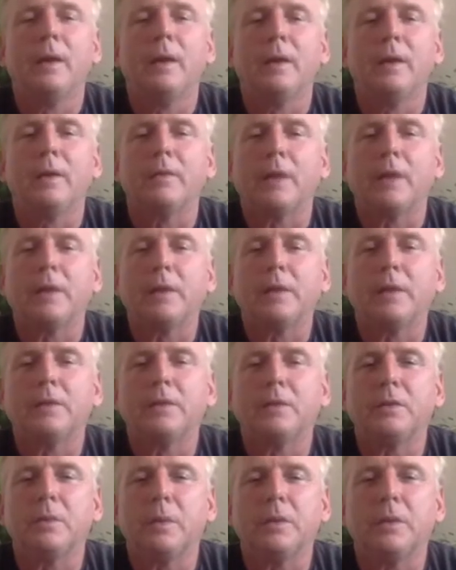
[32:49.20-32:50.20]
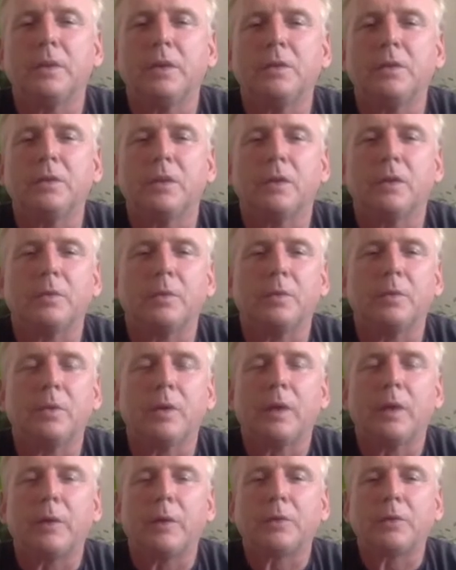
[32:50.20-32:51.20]
Finally listened to my teacher. I was wondering why
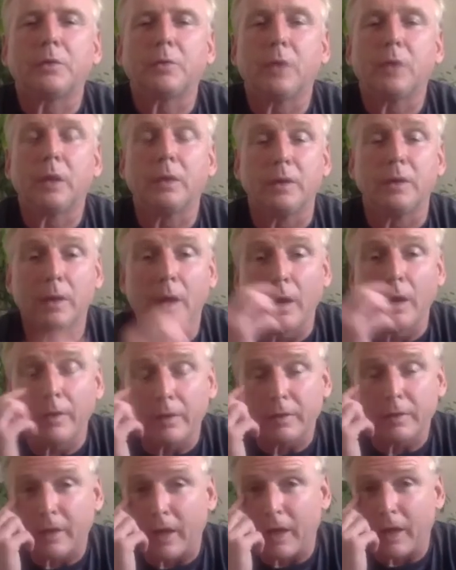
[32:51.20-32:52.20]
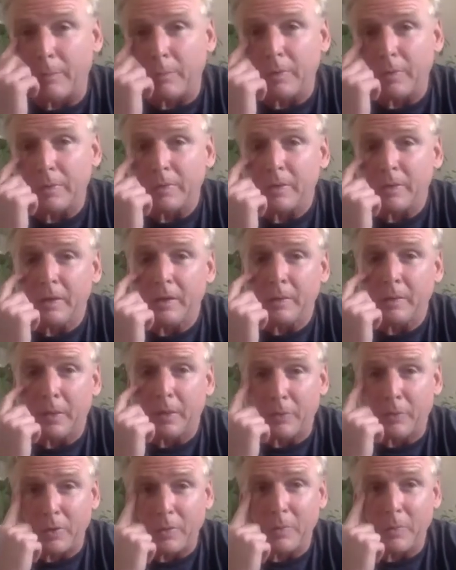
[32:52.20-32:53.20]
I was struggling all the time. In
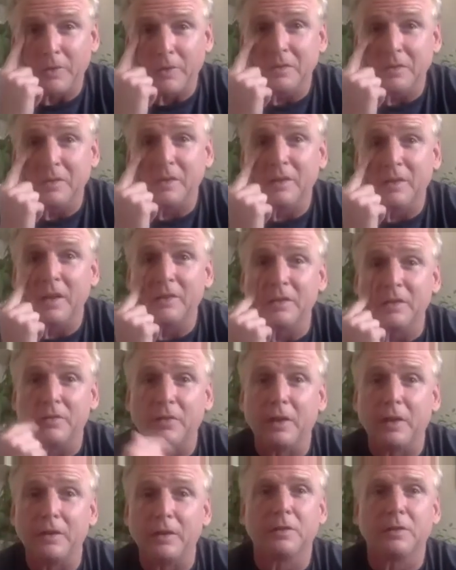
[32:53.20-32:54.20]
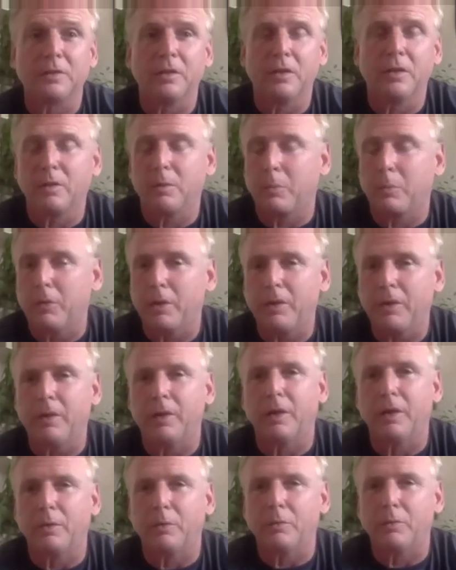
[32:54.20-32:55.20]
about 3 months in the class, I finally started the breathing
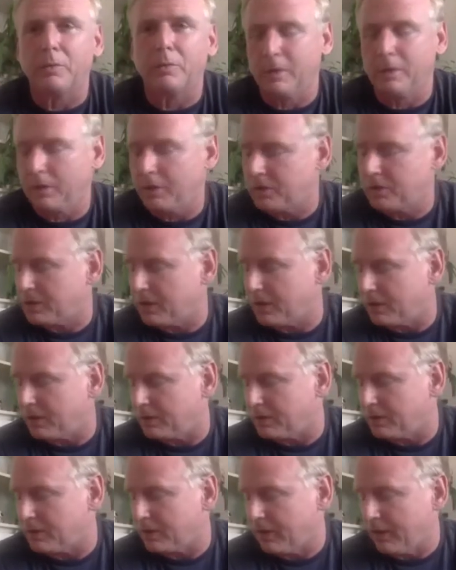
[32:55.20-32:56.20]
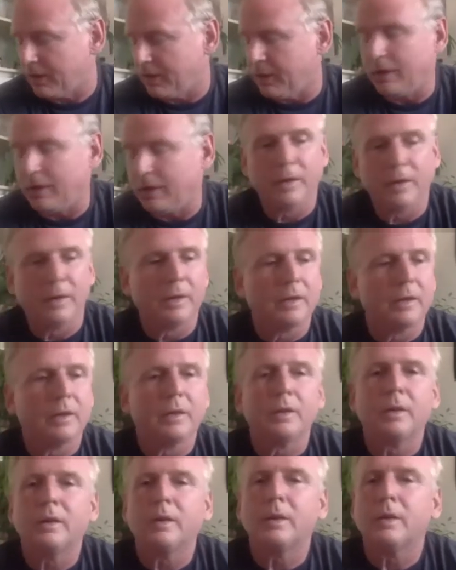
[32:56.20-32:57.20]
and it really changed
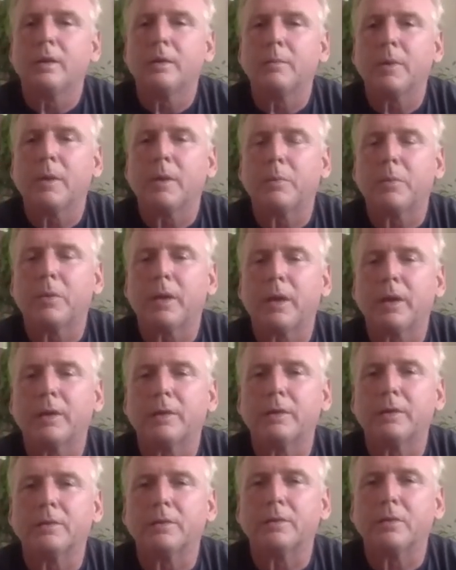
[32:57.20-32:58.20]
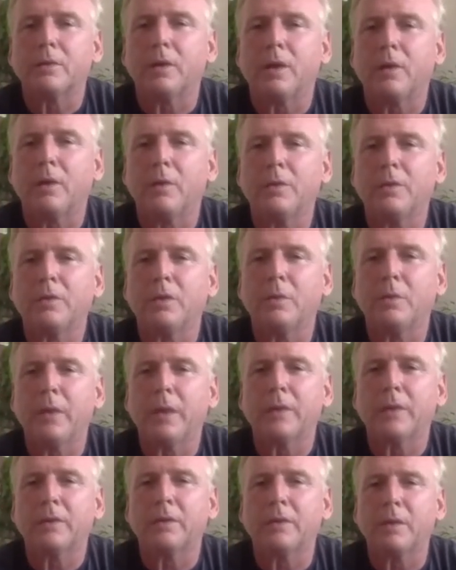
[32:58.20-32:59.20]
my practice. So always go
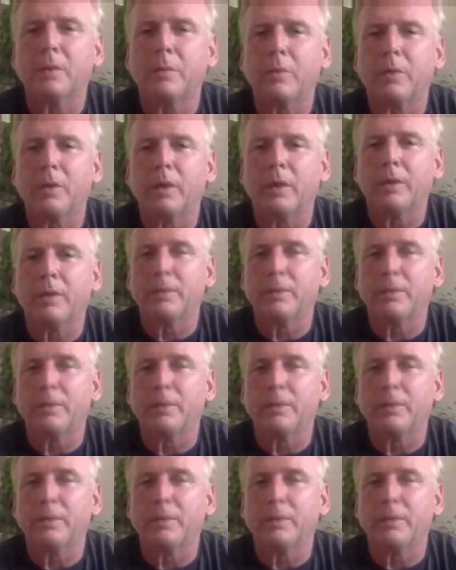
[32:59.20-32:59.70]
back to that breath.